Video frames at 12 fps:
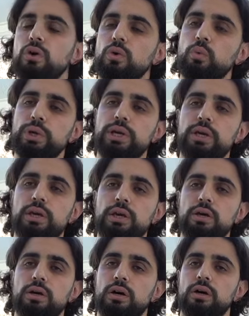
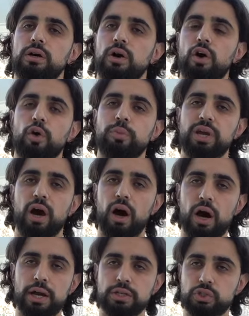we are
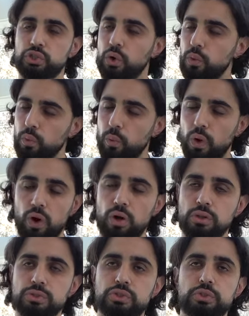behind stone
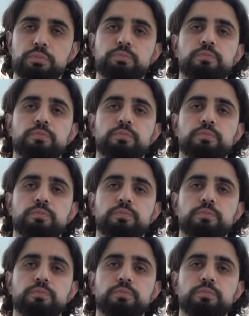walls.